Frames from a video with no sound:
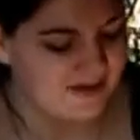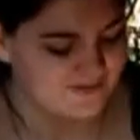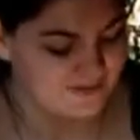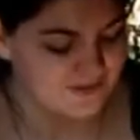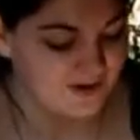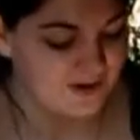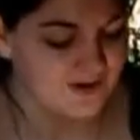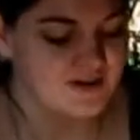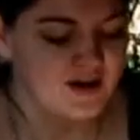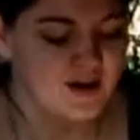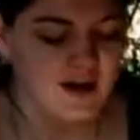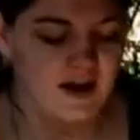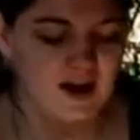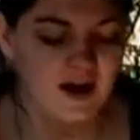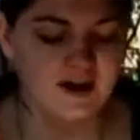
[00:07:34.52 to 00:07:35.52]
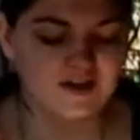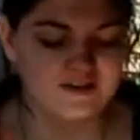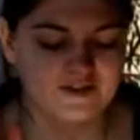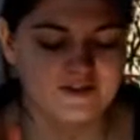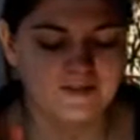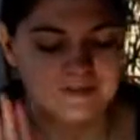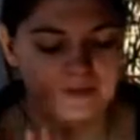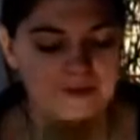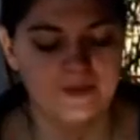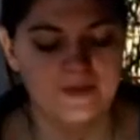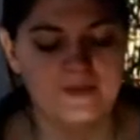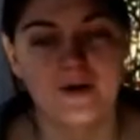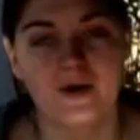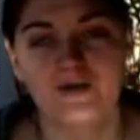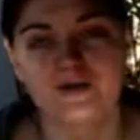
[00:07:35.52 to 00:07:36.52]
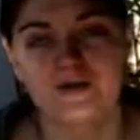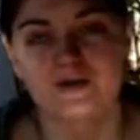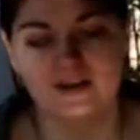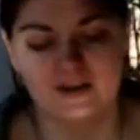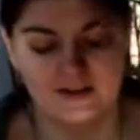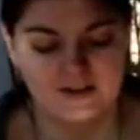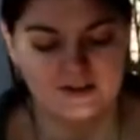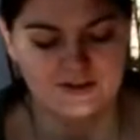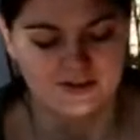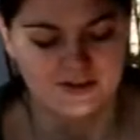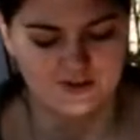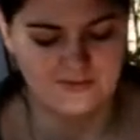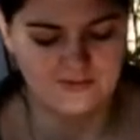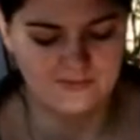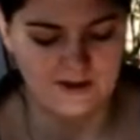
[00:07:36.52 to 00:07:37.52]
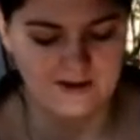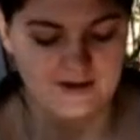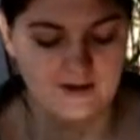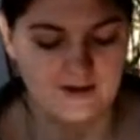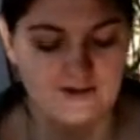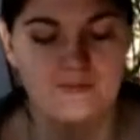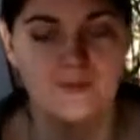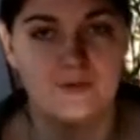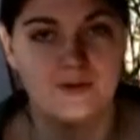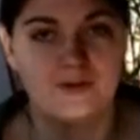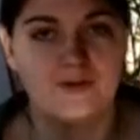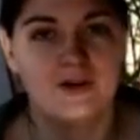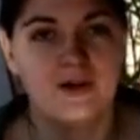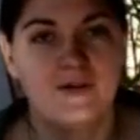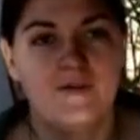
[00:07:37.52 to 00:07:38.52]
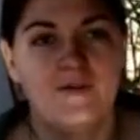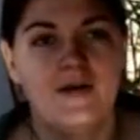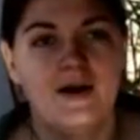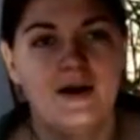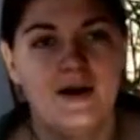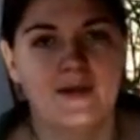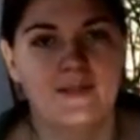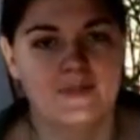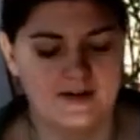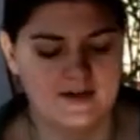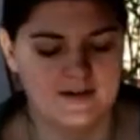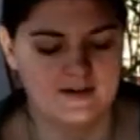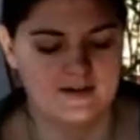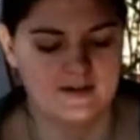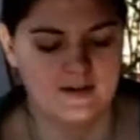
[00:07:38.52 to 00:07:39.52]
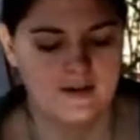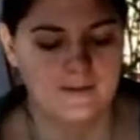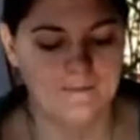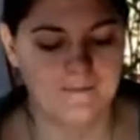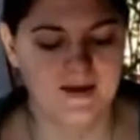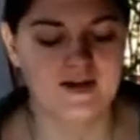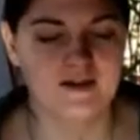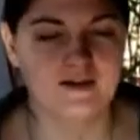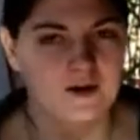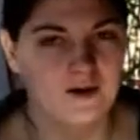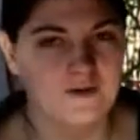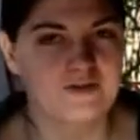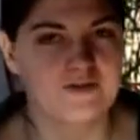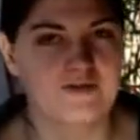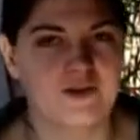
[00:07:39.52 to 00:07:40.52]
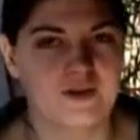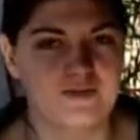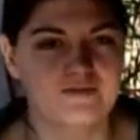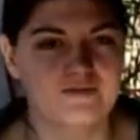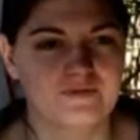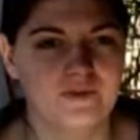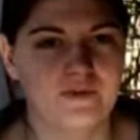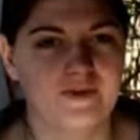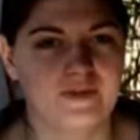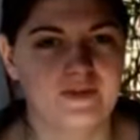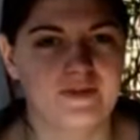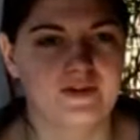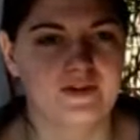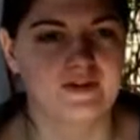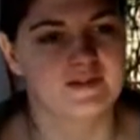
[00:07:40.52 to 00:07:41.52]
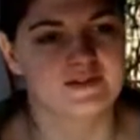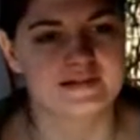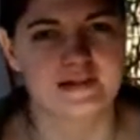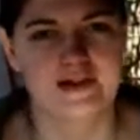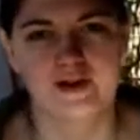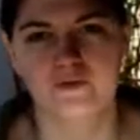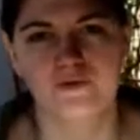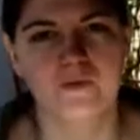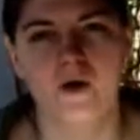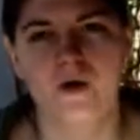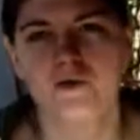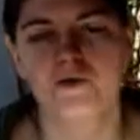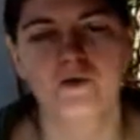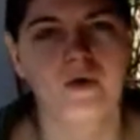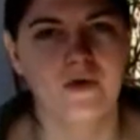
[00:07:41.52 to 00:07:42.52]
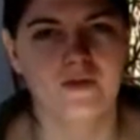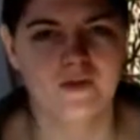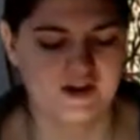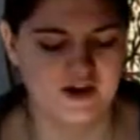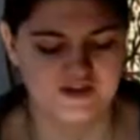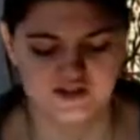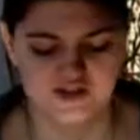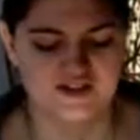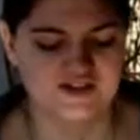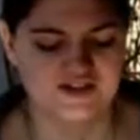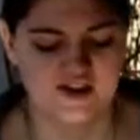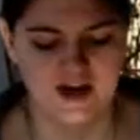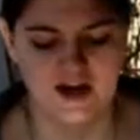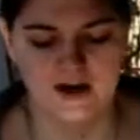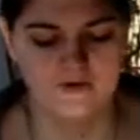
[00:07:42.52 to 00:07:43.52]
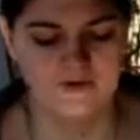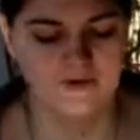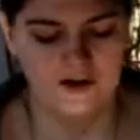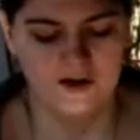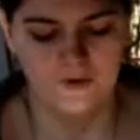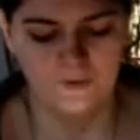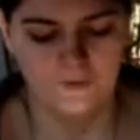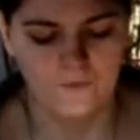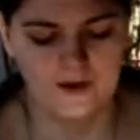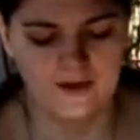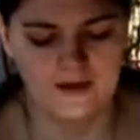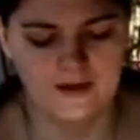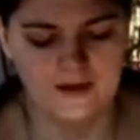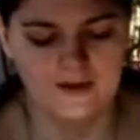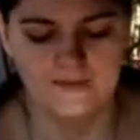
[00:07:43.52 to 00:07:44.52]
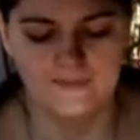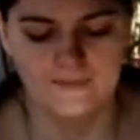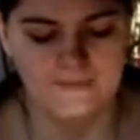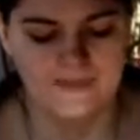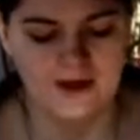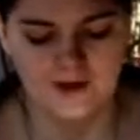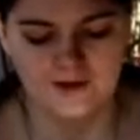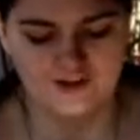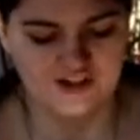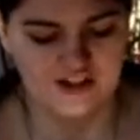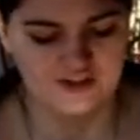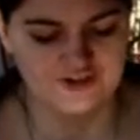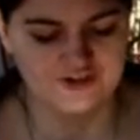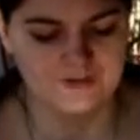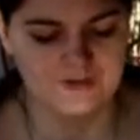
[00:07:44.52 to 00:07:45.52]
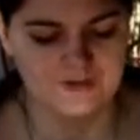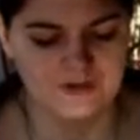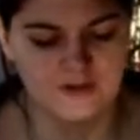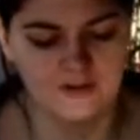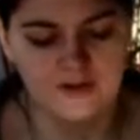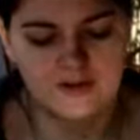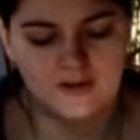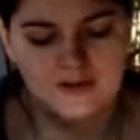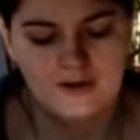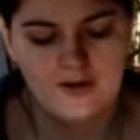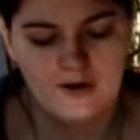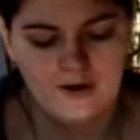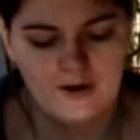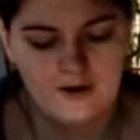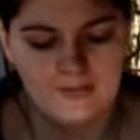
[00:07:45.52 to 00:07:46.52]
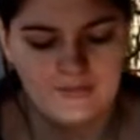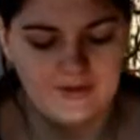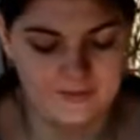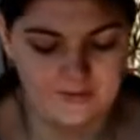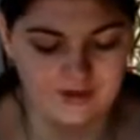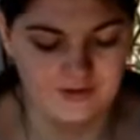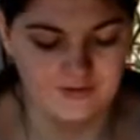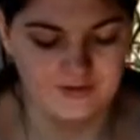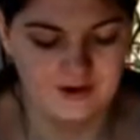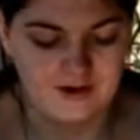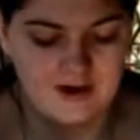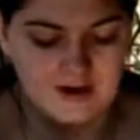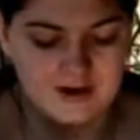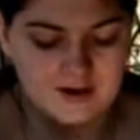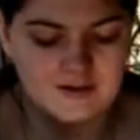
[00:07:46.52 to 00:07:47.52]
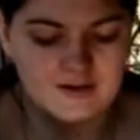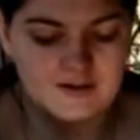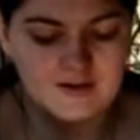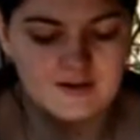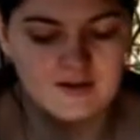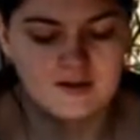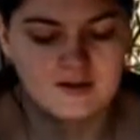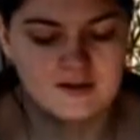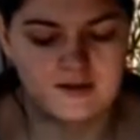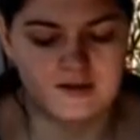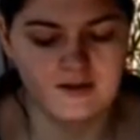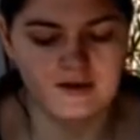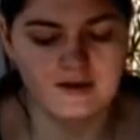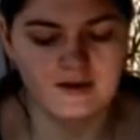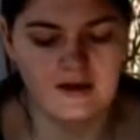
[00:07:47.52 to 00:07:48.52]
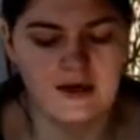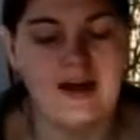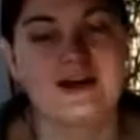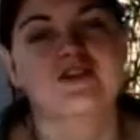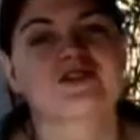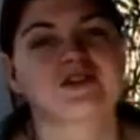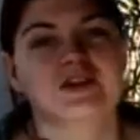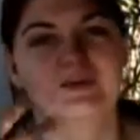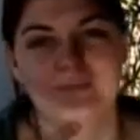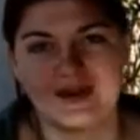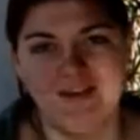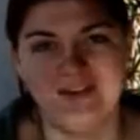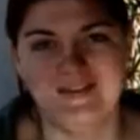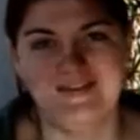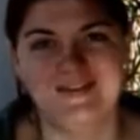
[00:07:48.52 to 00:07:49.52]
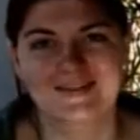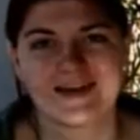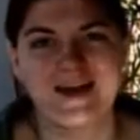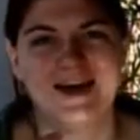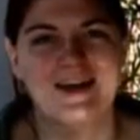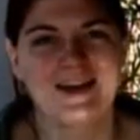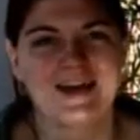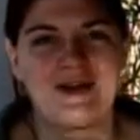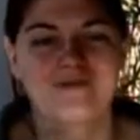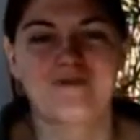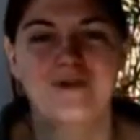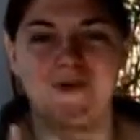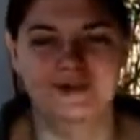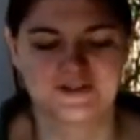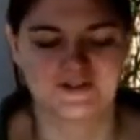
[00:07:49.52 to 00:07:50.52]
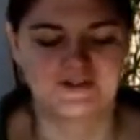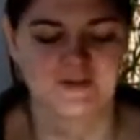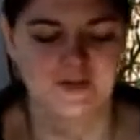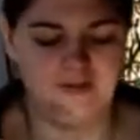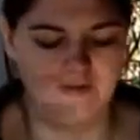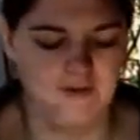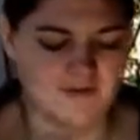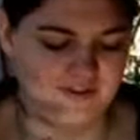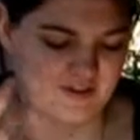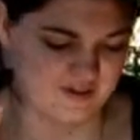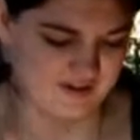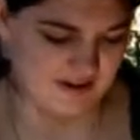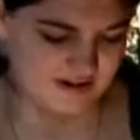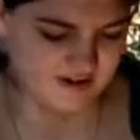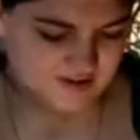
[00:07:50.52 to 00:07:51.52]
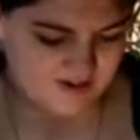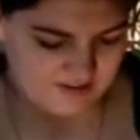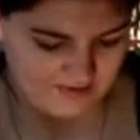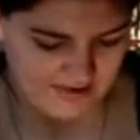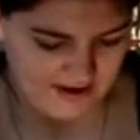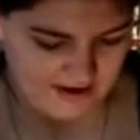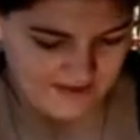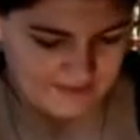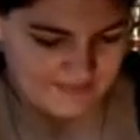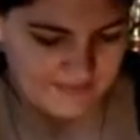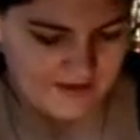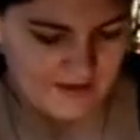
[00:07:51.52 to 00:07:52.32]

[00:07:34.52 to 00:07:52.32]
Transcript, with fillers: and if not I just put the post-it into my notebook and then make notes of what this like one word that I jotted down really unintelligible um, in the middle of the night actually means and like what thoughts are connected to that.